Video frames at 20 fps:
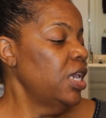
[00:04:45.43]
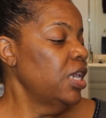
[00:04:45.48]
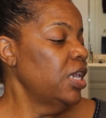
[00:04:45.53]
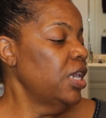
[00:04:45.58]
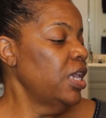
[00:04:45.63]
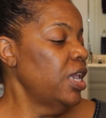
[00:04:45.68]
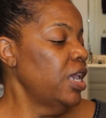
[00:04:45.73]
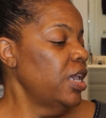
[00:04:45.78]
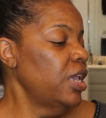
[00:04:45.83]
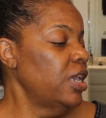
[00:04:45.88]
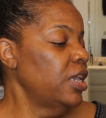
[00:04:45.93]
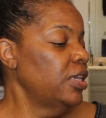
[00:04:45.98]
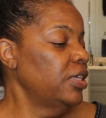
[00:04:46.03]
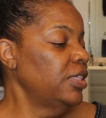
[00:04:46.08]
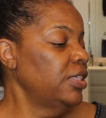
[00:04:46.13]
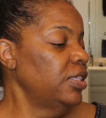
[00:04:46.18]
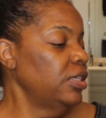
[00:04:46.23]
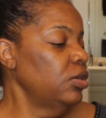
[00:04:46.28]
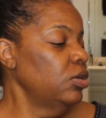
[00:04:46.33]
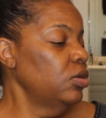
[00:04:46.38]
It
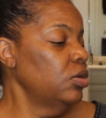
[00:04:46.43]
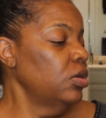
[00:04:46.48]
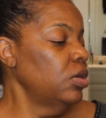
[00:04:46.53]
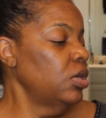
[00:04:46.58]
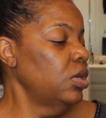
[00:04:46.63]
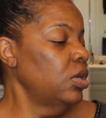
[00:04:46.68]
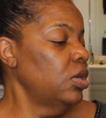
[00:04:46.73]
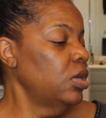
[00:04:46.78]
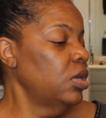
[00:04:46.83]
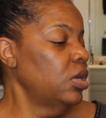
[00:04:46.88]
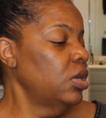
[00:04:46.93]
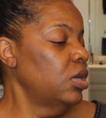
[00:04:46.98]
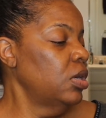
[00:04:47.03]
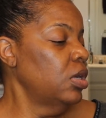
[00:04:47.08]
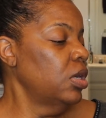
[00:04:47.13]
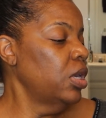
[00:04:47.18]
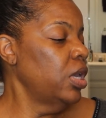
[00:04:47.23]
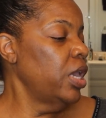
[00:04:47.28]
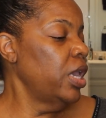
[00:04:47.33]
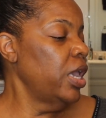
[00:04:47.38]
has silk uh,